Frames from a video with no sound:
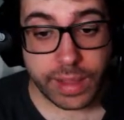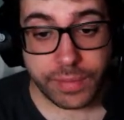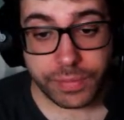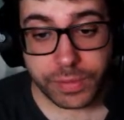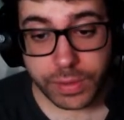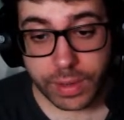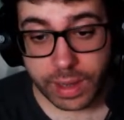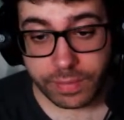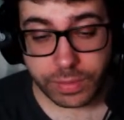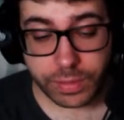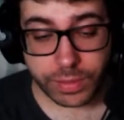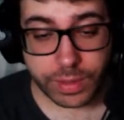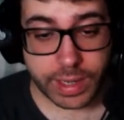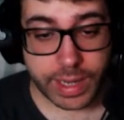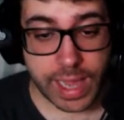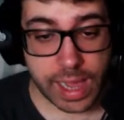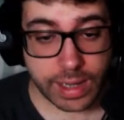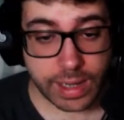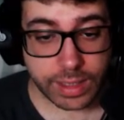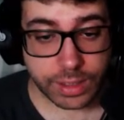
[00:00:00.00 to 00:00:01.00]
I have to
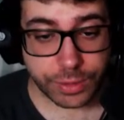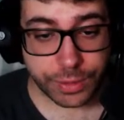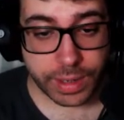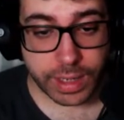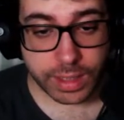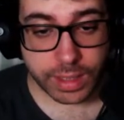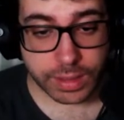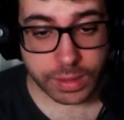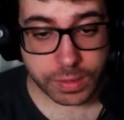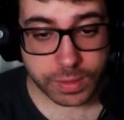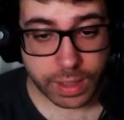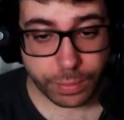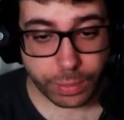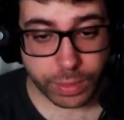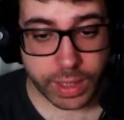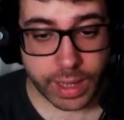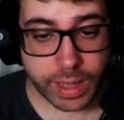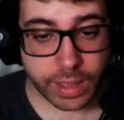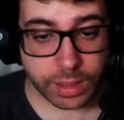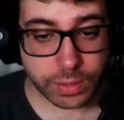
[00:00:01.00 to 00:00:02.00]
kind of try and understand
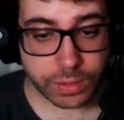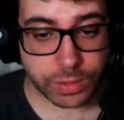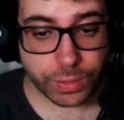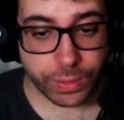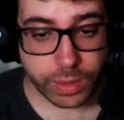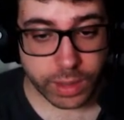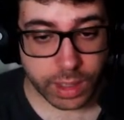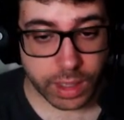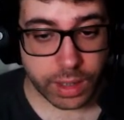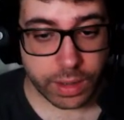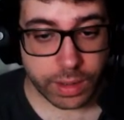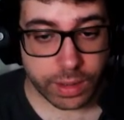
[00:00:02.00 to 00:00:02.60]
what the hell he's doing